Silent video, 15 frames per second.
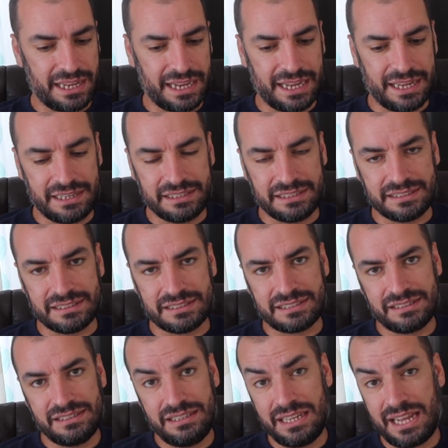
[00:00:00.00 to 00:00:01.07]
And
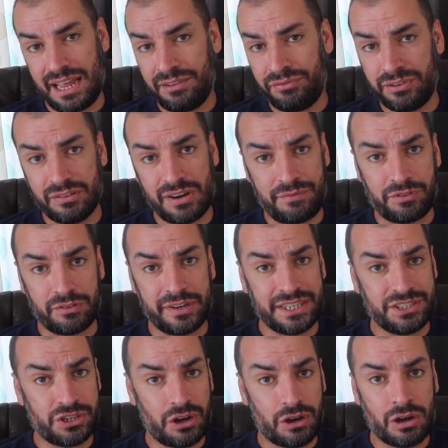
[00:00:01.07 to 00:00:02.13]
yeah, if you're ever
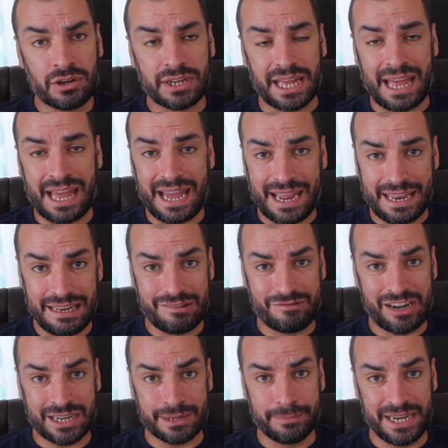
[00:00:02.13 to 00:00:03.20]
in York, I highly
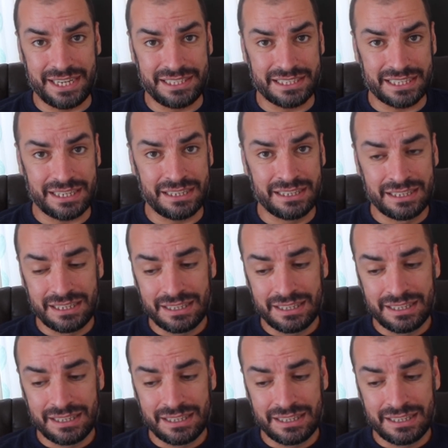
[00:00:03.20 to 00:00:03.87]
recommend it.